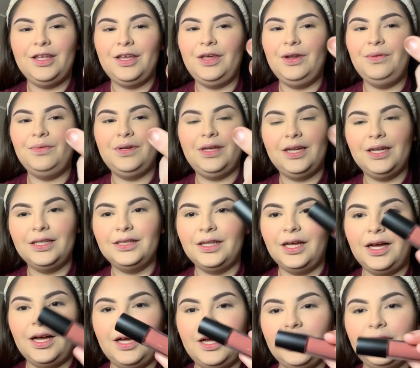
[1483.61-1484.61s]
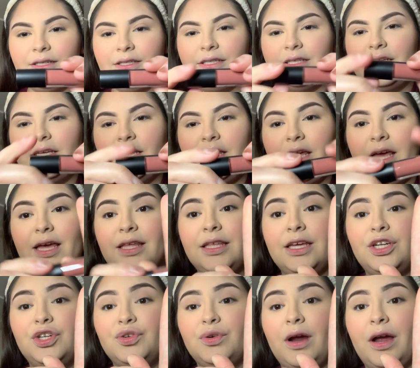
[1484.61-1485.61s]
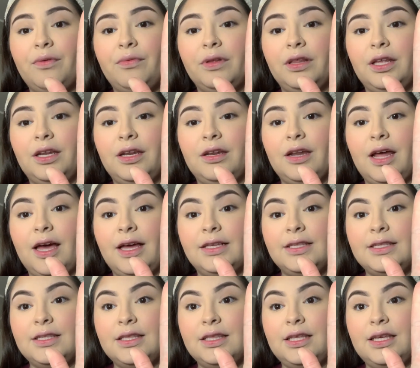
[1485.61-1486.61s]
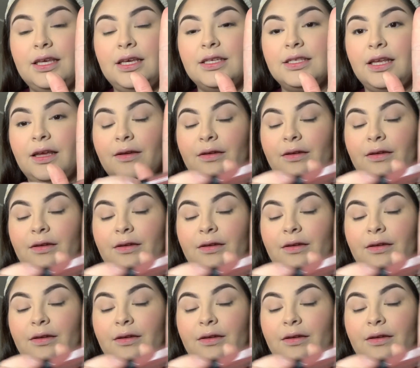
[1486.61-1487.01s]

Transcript: You don't need a lot, and they dry really nicely because I